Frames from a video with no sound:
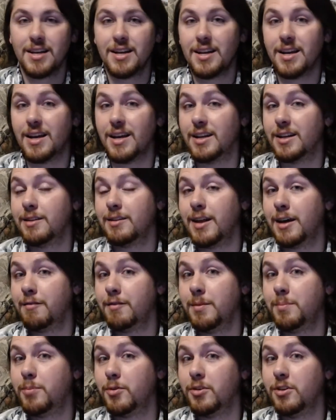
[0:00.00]
And a lot of
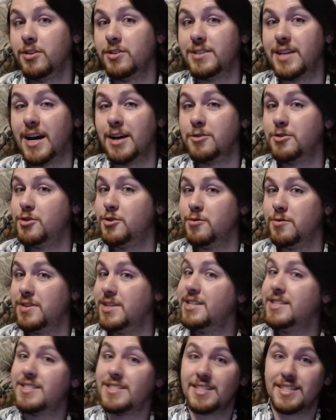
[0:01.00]
it boiled down to
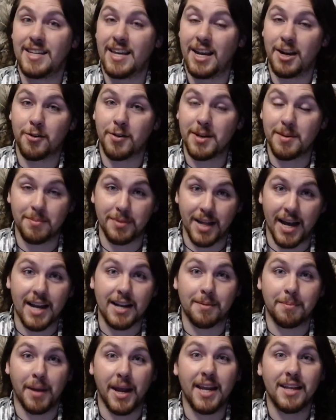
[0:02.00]
the scary
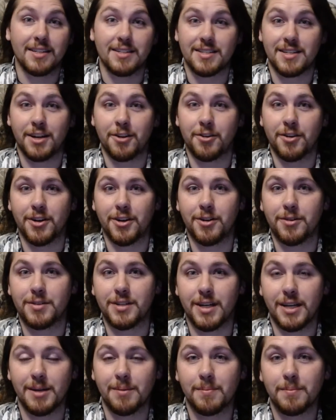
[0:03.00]
black man
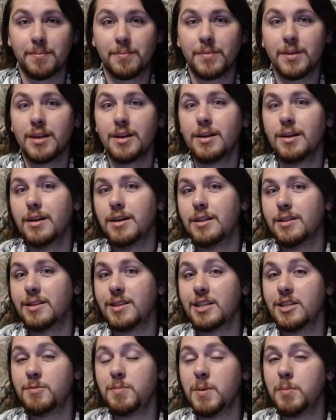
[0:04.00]
stereotype.
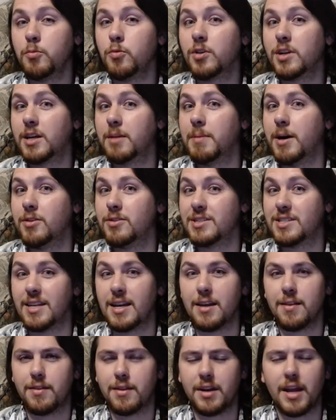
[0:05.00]
These people would come out and
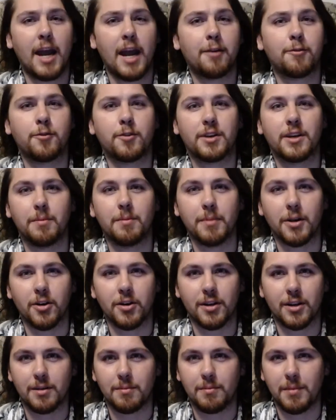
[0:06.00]
say that African
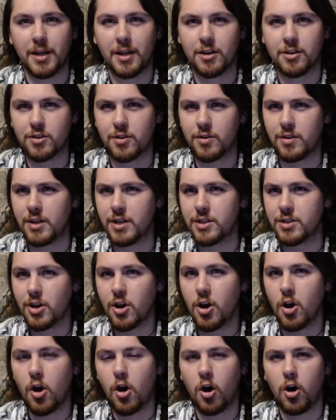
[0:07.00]
American males are these
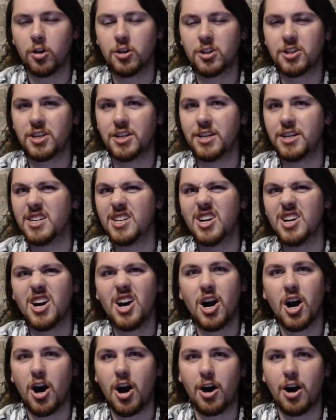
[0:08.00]
hulking,
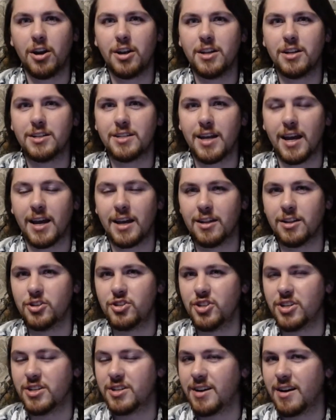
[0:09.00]

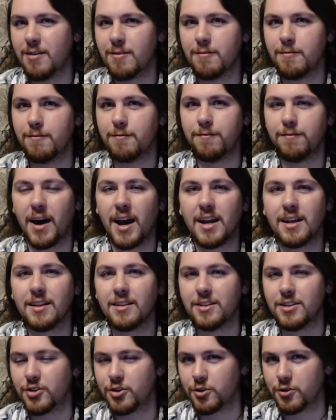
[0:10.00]
unintelligent,
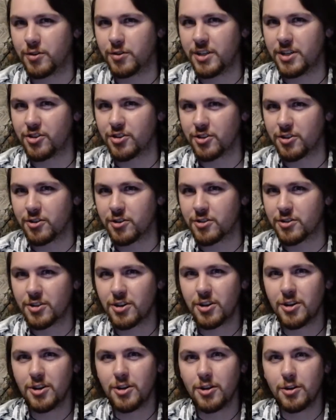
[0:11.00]
violent creatures
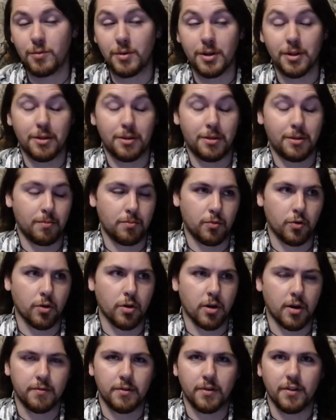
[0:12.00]
with, more
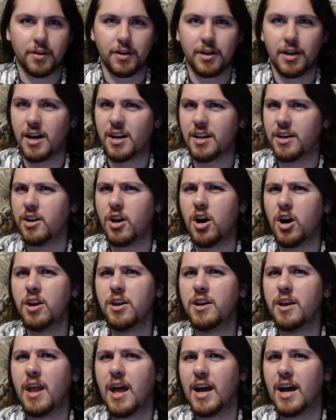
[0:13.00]
often than not, an
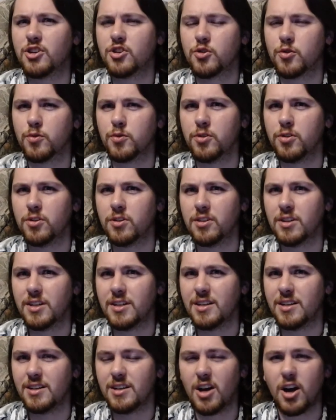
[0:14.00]
unnatural
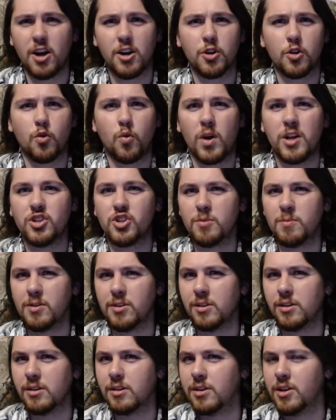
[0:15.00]
and
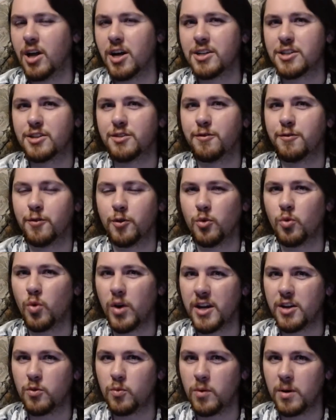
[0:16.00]
unquenchable lust for
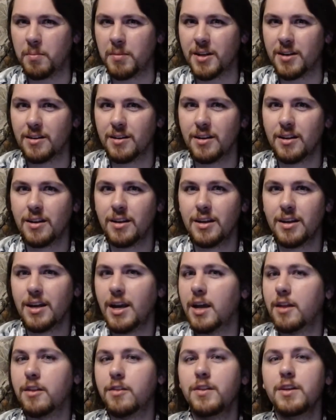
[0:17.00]
white women,
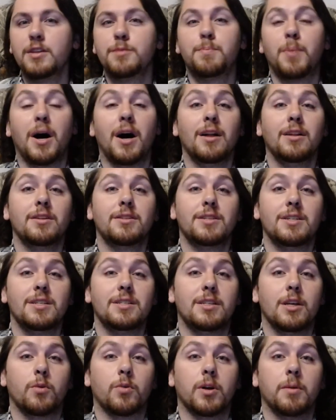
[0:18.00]
and that these
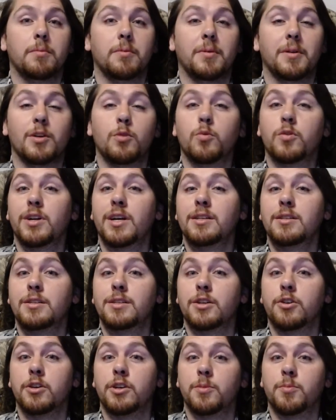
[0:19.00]
policies they were implementing were
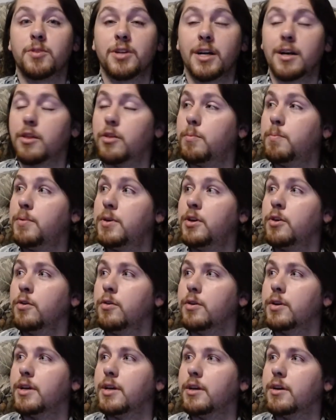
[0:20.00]
necessary to protect the
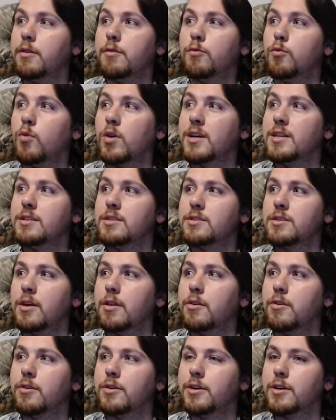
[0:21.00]
purity of white
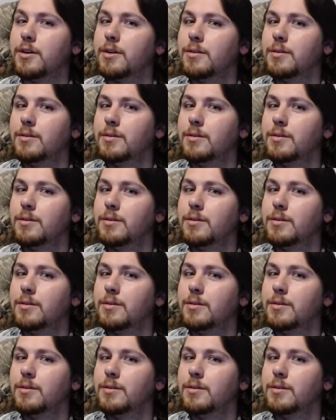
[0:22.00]
Southernhood.